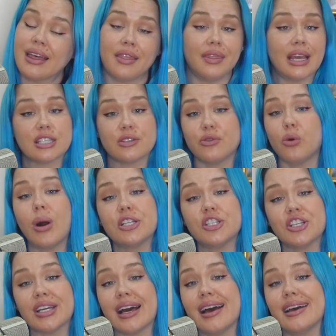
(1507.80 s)
Thanks for
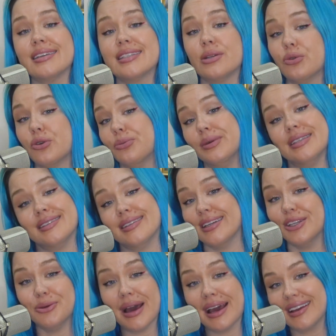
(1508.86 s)
watching, guys, and we'll be seeing
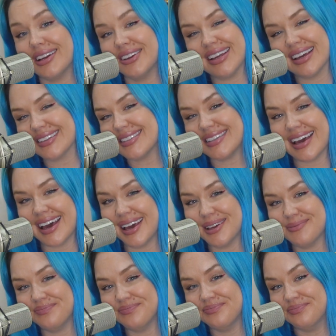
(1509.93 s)
you back here next
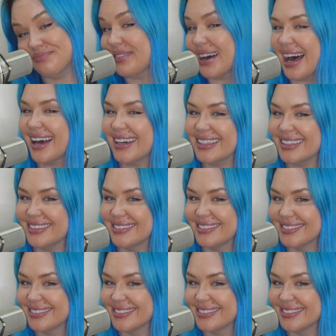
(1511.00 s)
time. Bye.